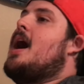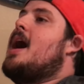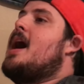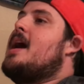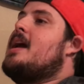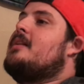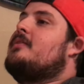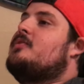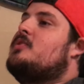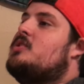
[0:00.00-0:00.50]

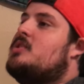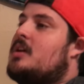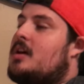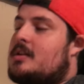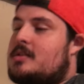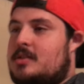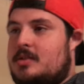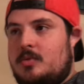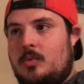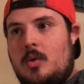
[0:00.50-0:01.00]
I have
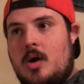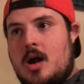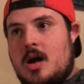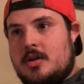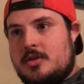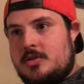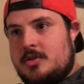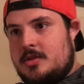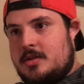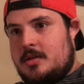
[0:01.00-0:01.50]
just
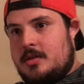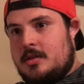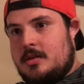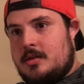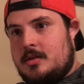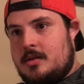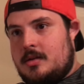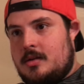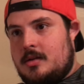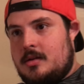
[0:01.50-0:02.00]
watched
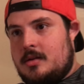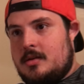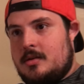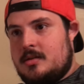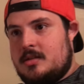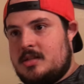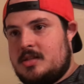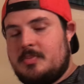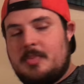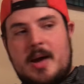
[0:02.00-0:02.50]

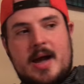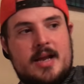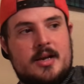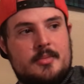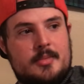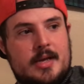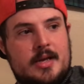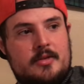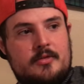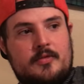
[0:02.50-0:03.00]

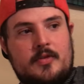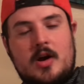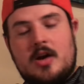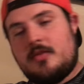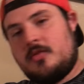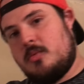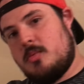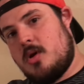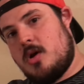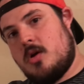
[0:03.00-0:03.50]
Spider-Man
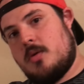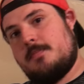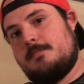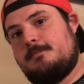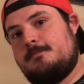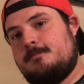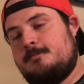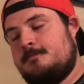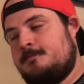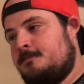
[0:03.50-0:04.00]
Far From Home,
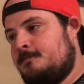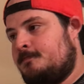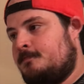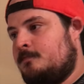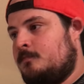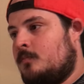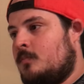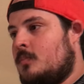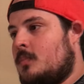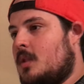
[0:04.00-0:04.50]

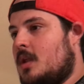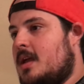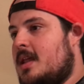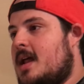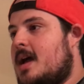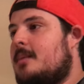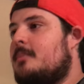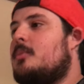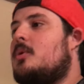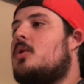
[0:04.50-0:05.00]

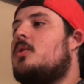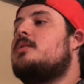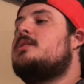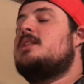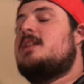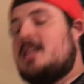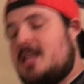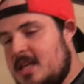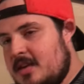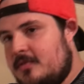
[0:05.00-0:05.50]
and I'm going
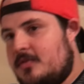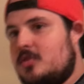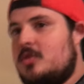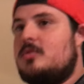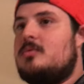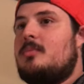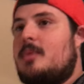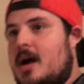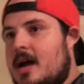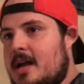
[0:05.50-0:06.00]
to give
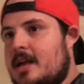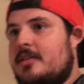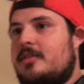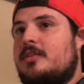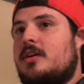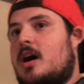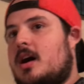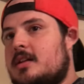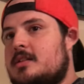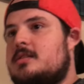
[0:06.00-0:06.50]
you my
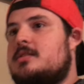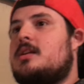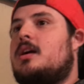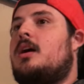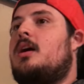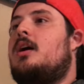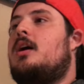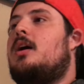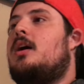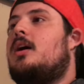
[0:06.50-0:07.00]
thoughts
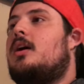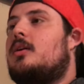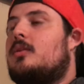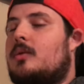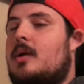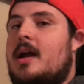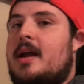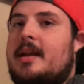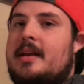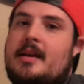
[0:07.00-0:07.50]

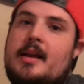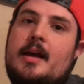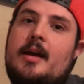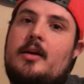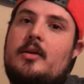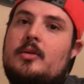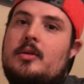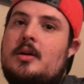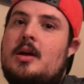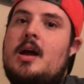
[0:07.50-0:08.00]
right
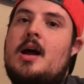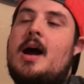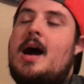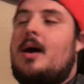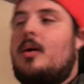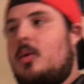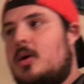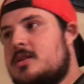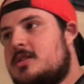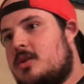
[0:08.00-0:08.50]
now.
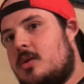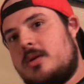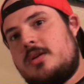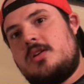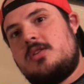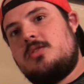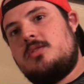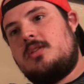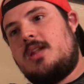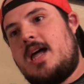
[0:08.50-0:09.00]
I was going
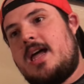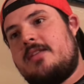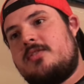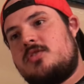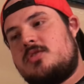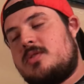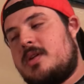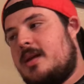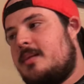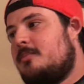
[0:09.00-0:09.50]
to do a
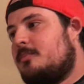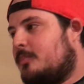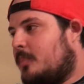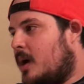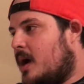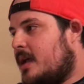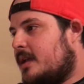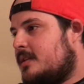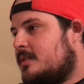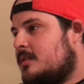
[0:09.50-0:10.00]
live stream,
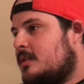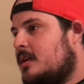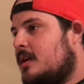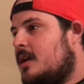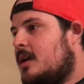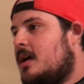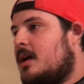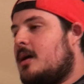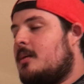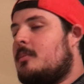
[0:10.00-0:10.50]
but
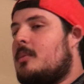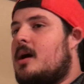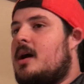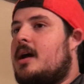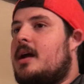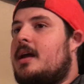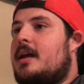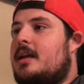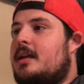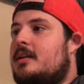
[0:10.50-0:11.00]

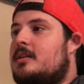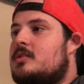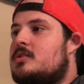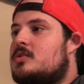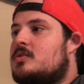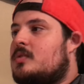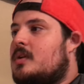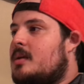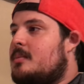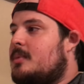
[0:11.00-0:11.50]
my
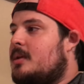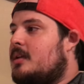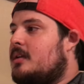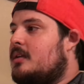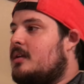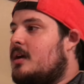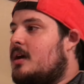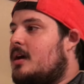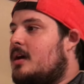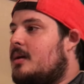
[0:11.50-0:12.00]

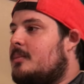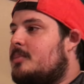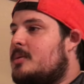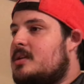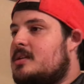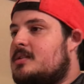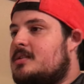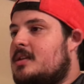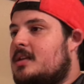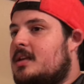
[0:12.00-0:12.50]
streaming
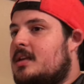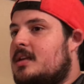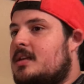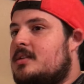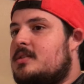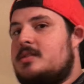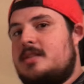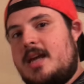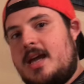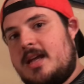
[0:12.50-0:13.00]
PC
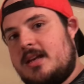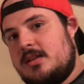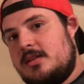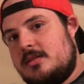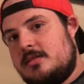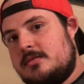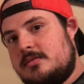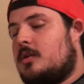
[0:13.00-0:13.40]
is dead.